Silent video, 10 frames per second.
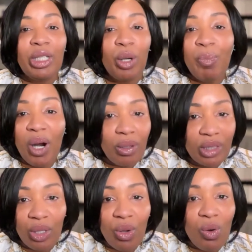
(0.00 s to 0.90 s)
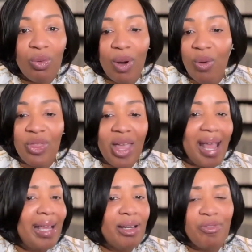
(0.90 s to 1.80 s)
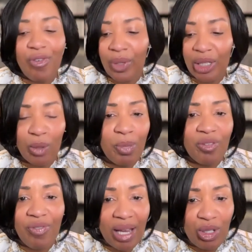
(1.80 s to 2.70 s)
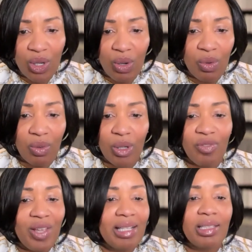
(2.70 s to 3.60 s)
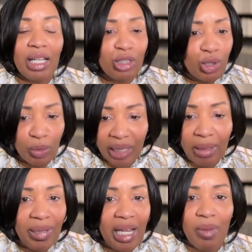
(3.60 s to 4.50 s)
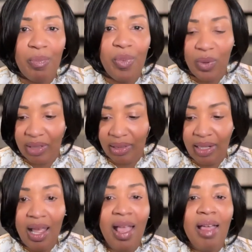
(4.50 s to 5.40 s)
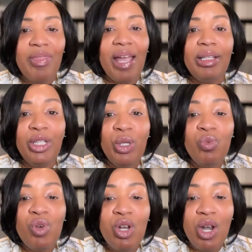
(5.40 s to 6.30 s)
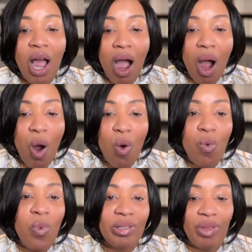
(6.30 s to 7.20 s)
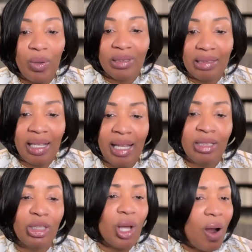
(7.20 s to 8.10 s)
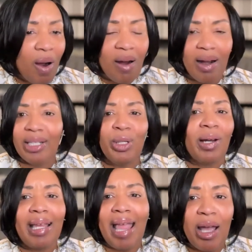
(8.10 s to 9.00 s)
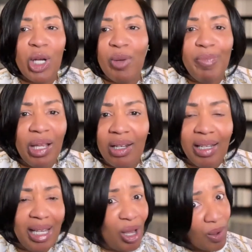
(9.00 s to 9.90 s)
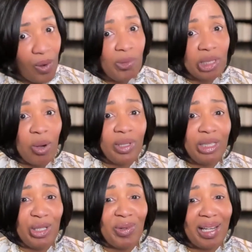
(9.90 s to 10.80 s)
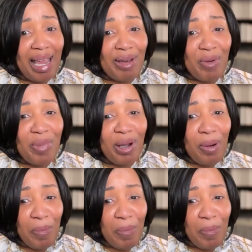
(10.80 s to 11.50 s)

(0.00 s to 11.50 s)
your personal growth and for your professional growth. It's extremely important that you know what those things are, your accountability, who's holding you accountable?